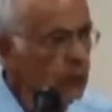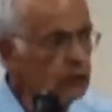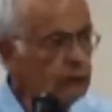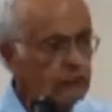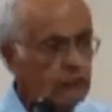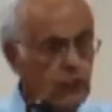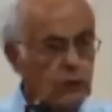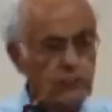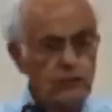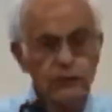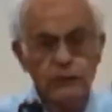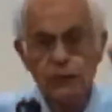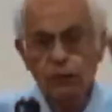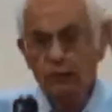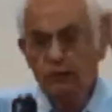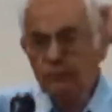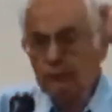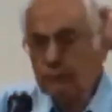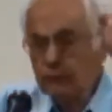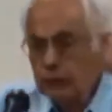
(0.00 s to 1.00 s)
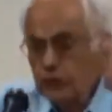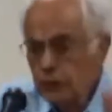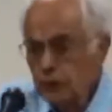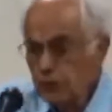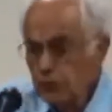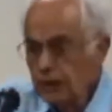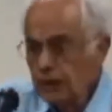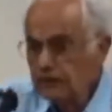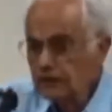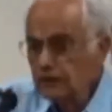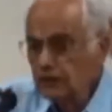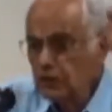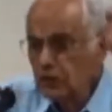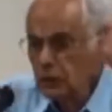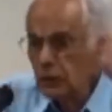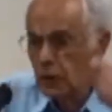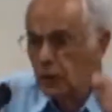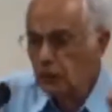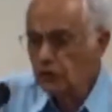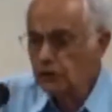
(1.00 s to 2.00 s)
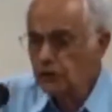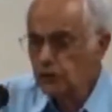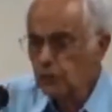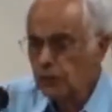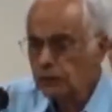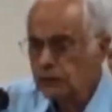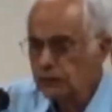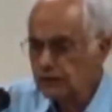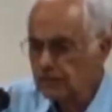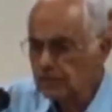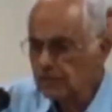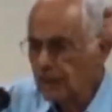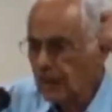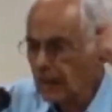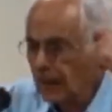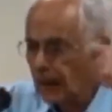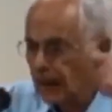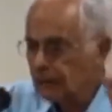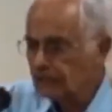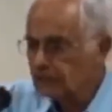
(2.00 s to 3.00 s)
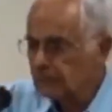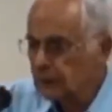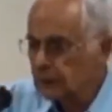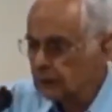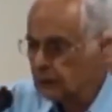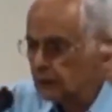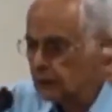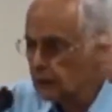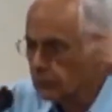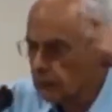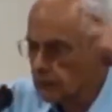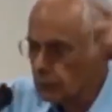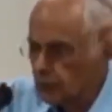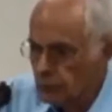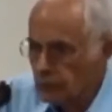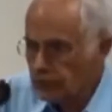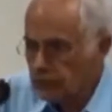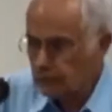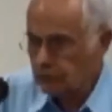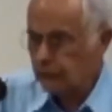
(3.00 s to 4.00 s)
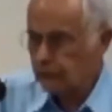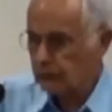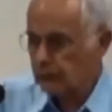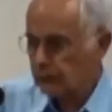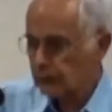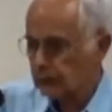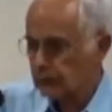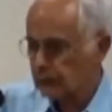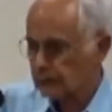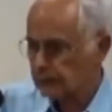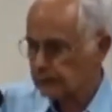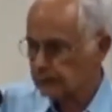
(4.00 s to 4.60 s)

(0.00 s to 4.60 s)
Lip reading: which shows for sure that he knows what the answer to his question.